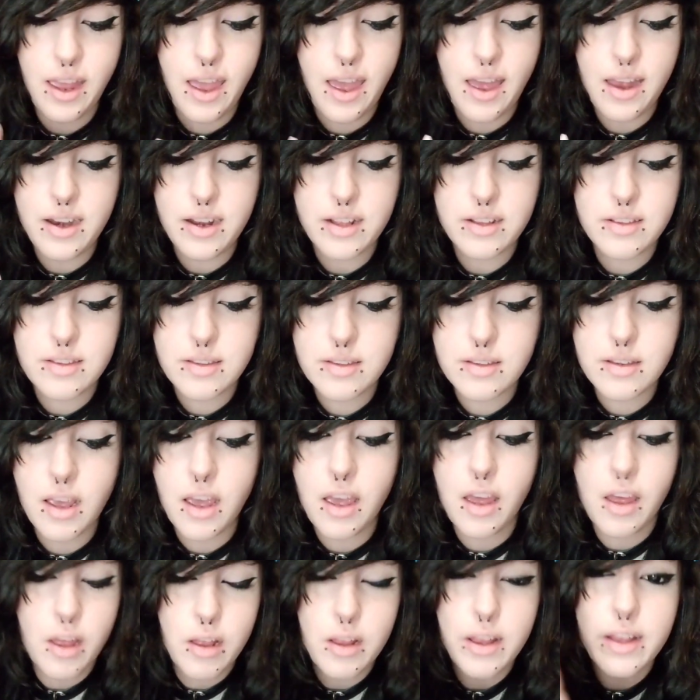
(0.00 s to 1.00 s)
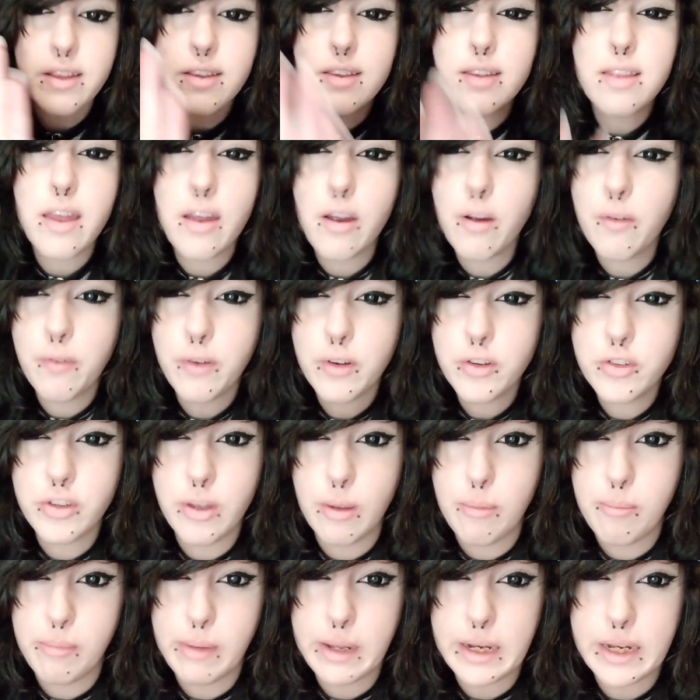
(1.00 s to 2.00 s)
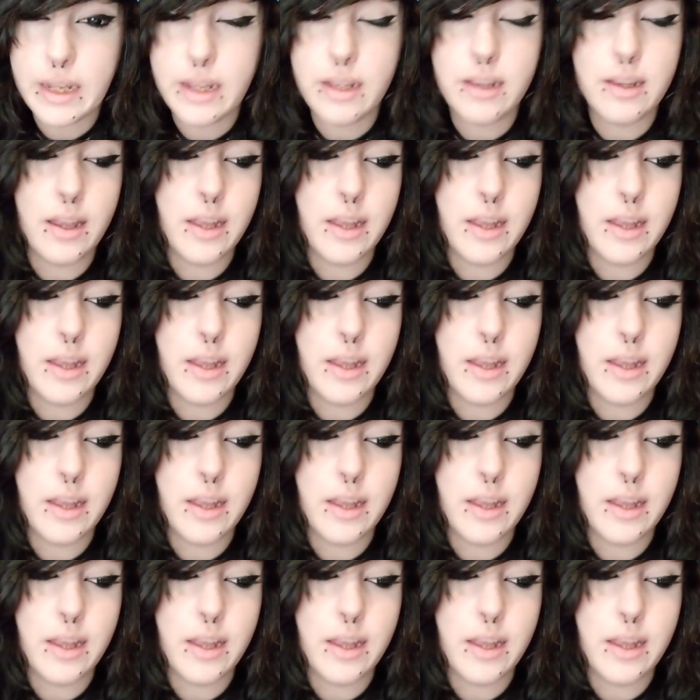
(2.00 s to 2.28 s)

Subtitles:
and it's there for somebody.